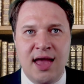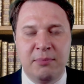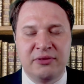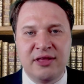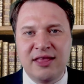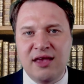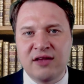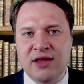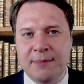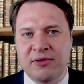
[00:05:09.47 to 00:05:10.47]
but then they
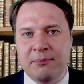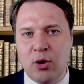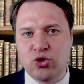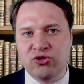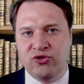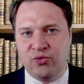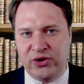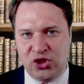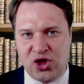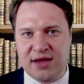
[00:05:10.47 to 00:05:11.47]
adopt a motion to
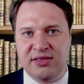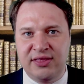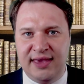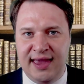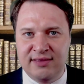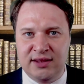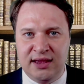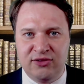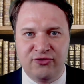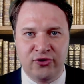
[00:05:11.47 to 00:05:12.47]
reject the
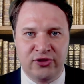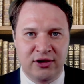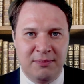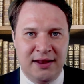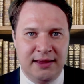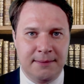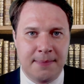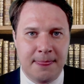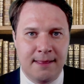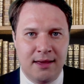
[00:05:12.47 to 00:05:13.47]
candidate for the committee.
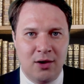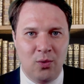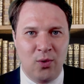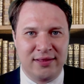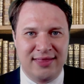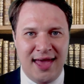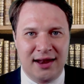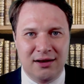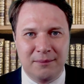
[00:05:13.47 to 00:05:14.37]
What then?